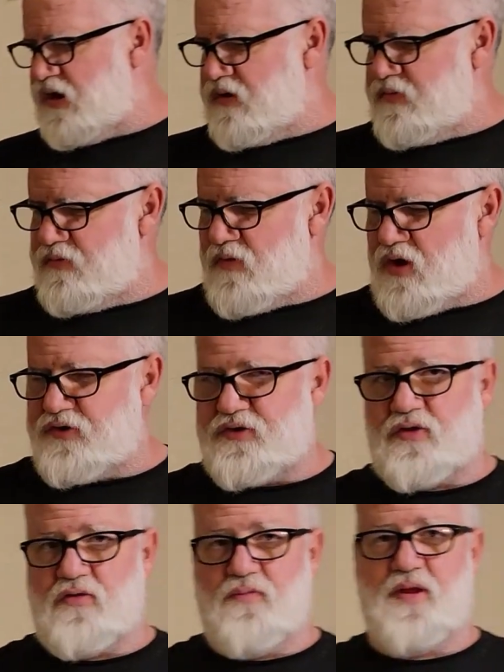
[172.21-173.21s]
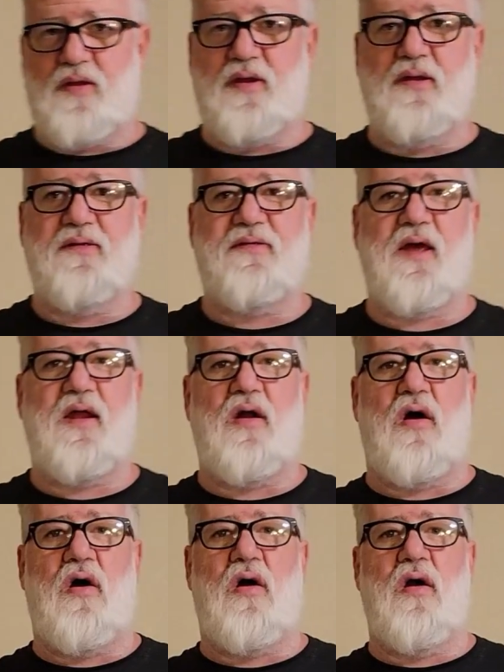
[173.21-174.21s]
going to be modular buildings that
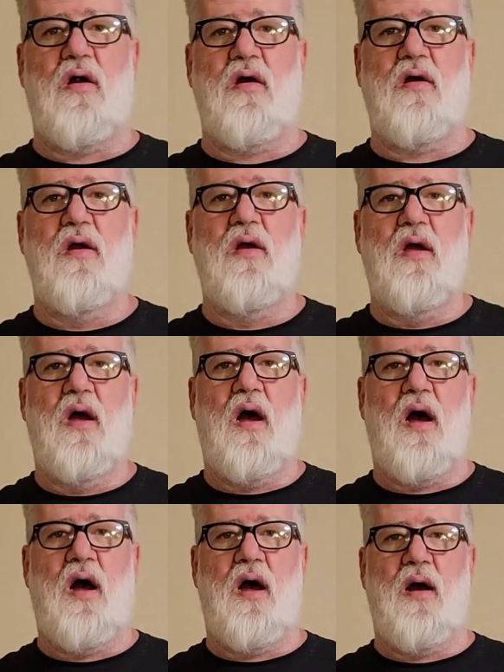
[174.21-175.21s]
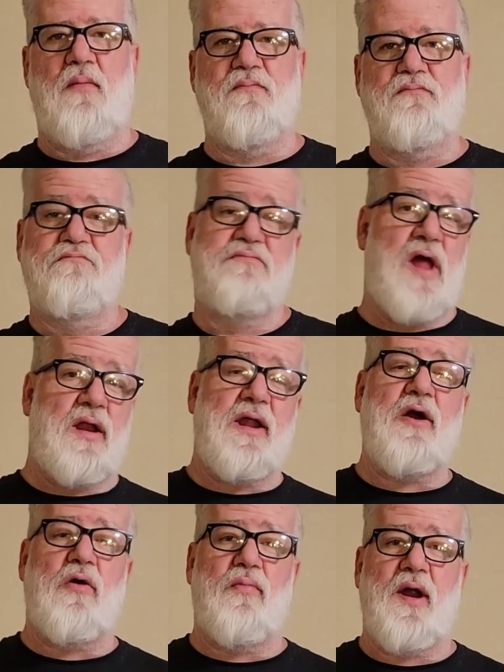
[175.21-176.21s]
are not
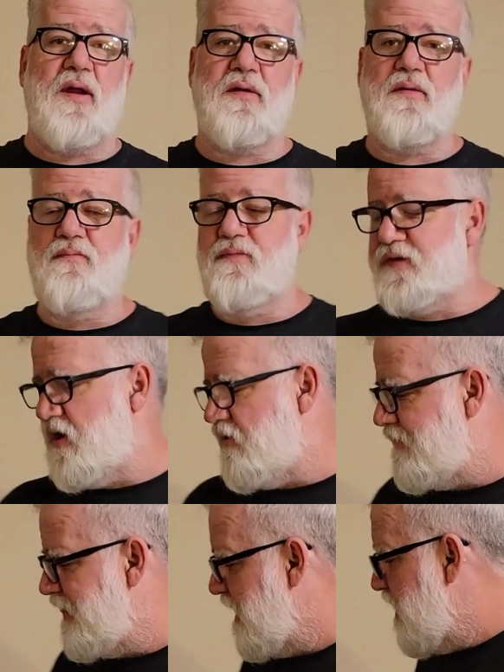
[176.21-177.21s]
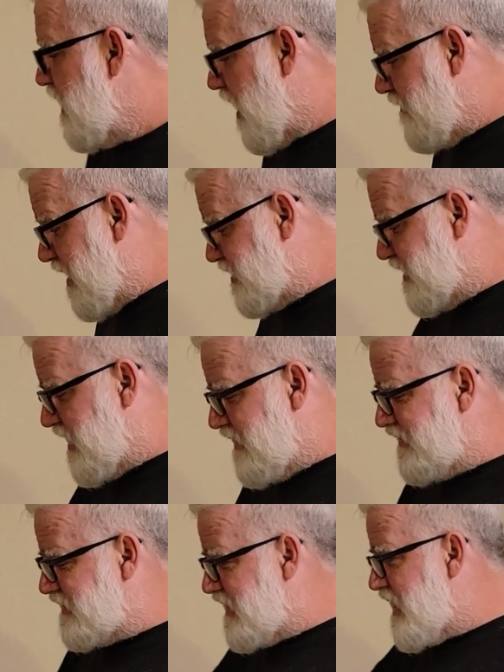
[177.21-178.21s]
Lego brand. So I'm actually kind
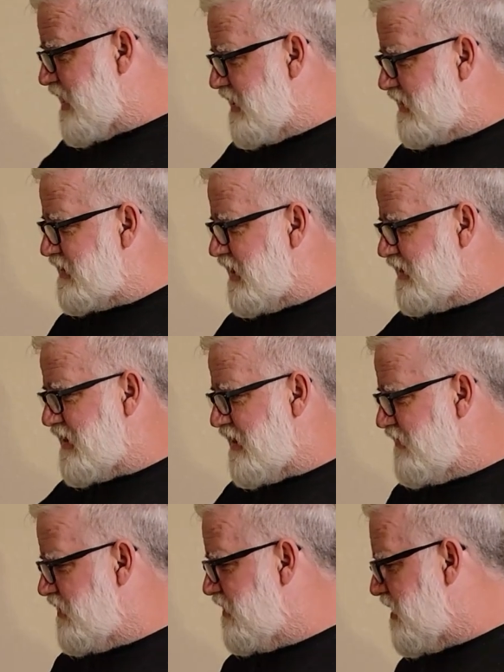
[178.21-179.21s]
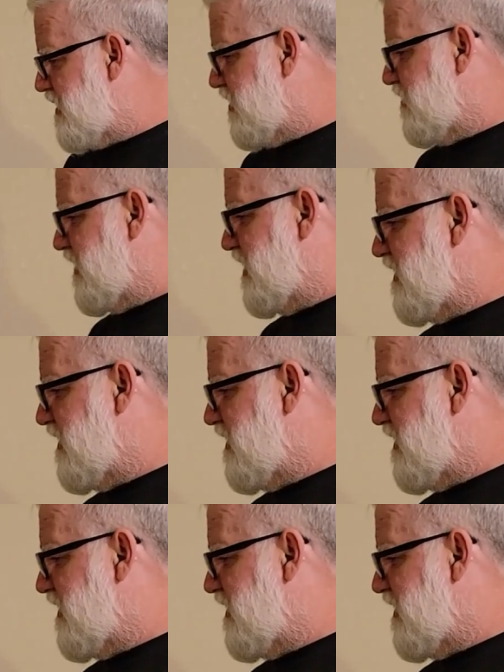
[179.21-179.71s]
of excited. It's nice having a little bit